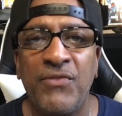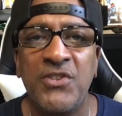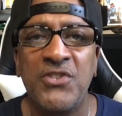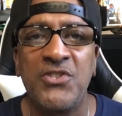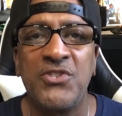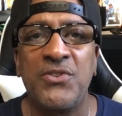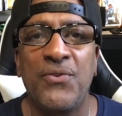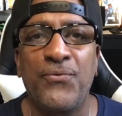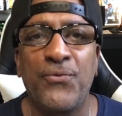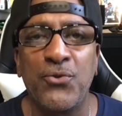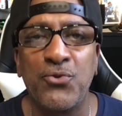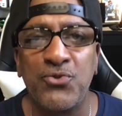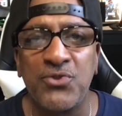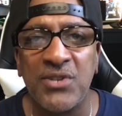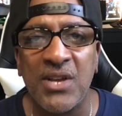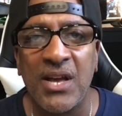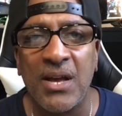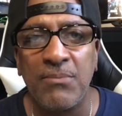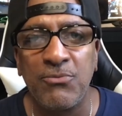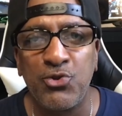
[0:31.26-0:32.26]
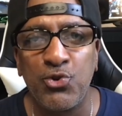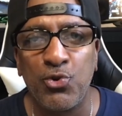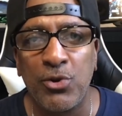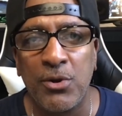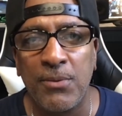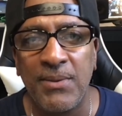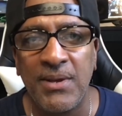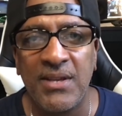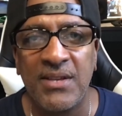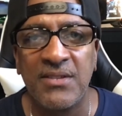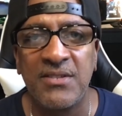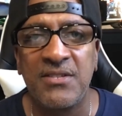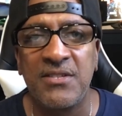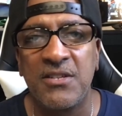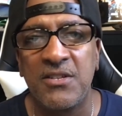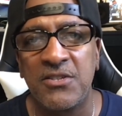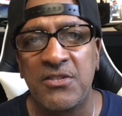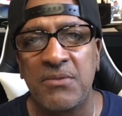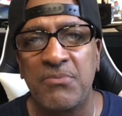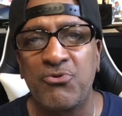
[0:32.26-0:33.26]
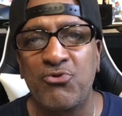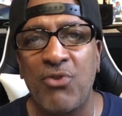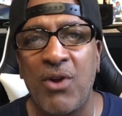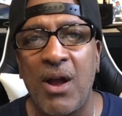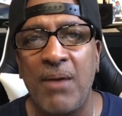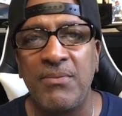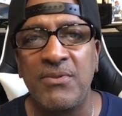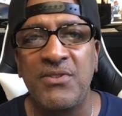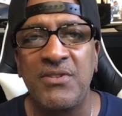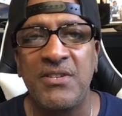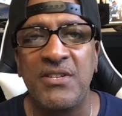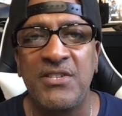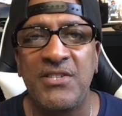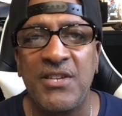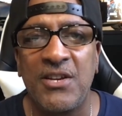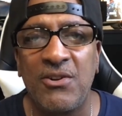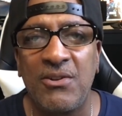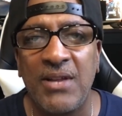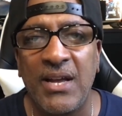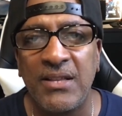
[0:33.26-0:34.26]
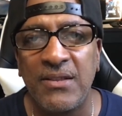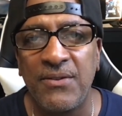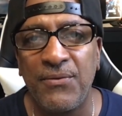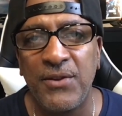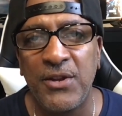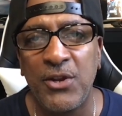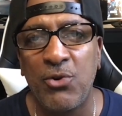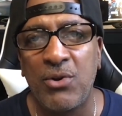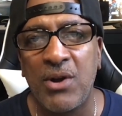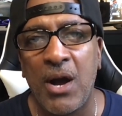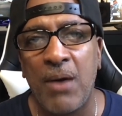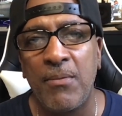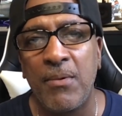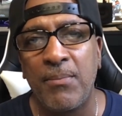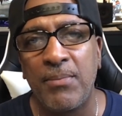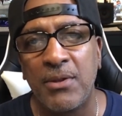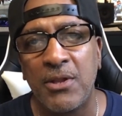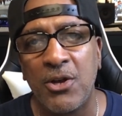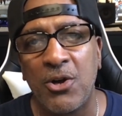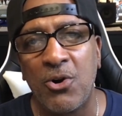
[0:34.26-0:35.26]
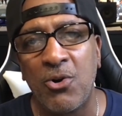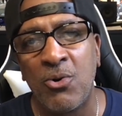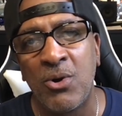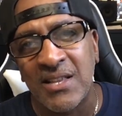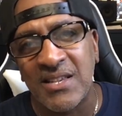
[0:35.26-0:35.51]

This is your first time joining me, consider subscribing to the channel, like the video, comment below.